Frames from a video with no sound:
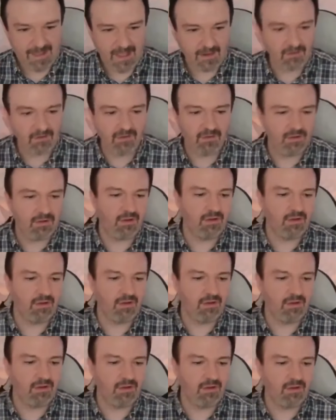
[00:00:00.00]
At all. You're
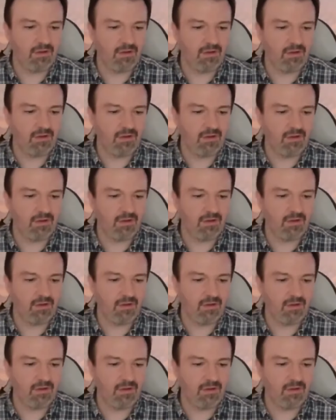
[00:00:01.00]
right. That's the
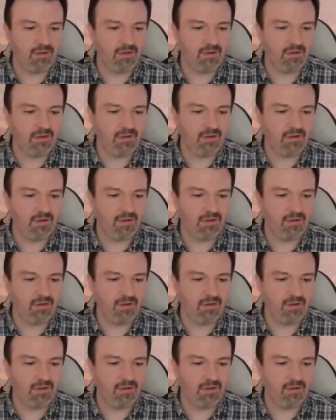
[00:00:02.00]
first time he says something